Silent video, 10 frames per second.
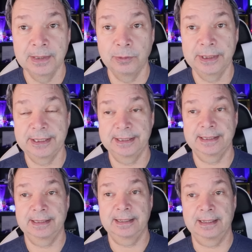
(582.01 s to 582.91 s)
which
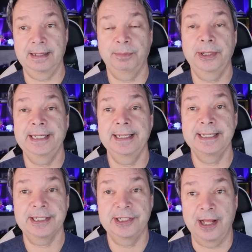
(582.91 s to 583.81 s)
is a pretty
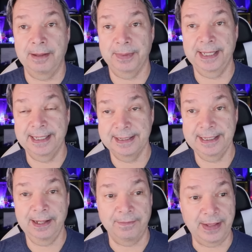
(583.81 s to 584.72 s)
nice stop in
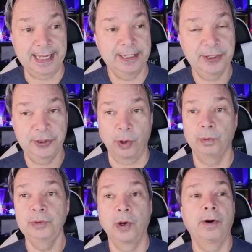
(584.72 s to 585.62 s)
itself. I
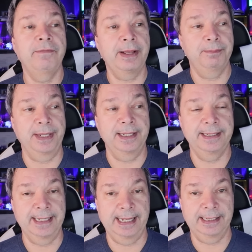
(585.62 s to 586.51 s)
don't know if I've been to
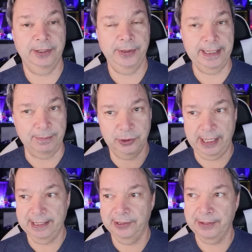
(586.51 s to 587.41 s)
the island Crete. I'm
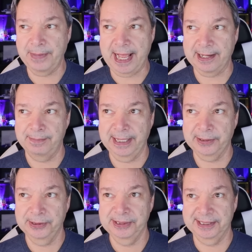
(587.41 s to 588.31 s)
trying to look back on my
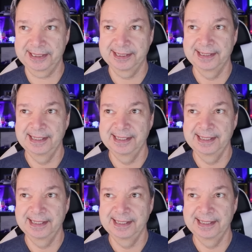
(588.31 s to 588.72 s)
cruises